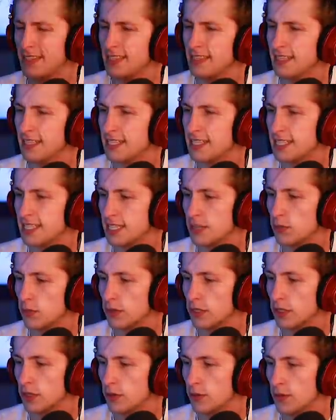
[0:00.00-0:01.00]
Let's see.
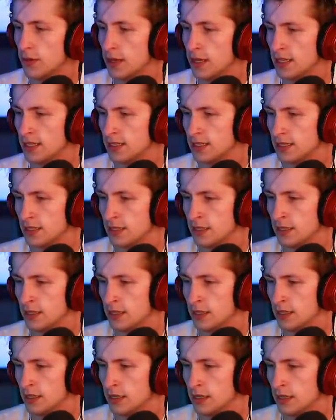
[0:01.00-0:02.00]
We're gonna want...
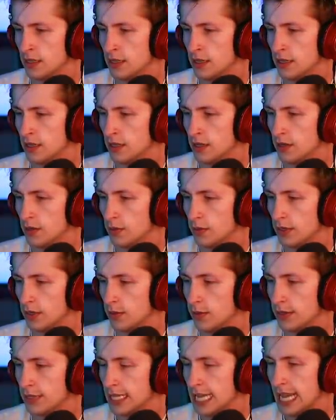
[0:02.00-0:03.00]
We're going
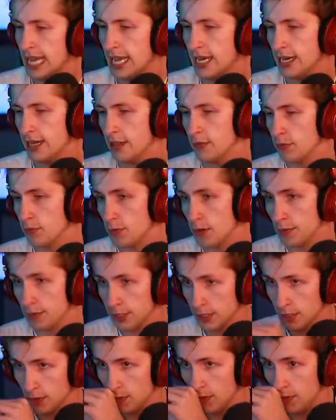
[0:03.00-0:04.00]
to want that, and we're
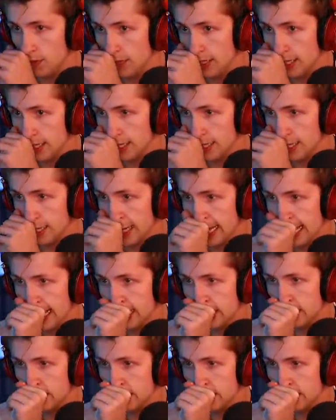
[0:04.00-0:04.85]
probably going to want one of that